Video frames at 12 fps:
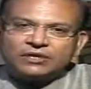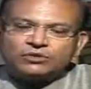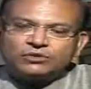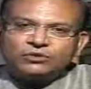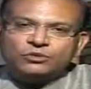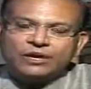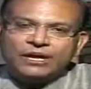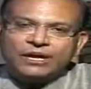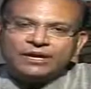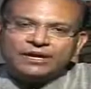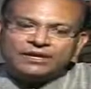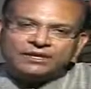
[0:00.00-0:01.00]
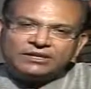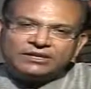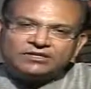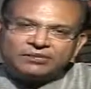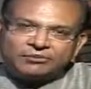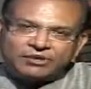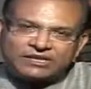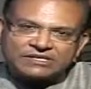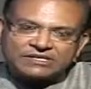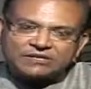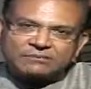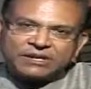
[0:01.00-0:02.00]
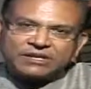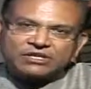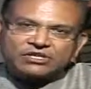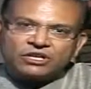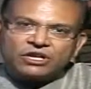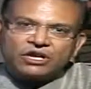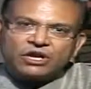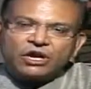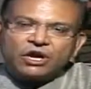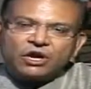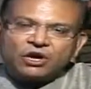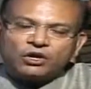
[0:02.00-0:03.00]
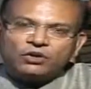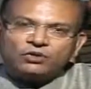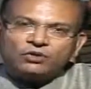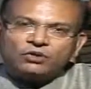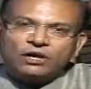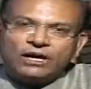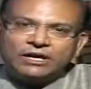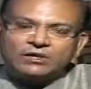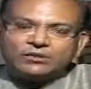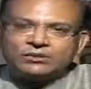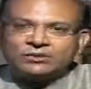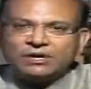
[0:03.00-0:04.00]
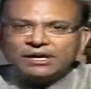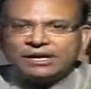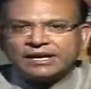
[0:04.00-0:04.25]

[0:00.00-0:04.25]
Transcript: to either suppress expenditure or to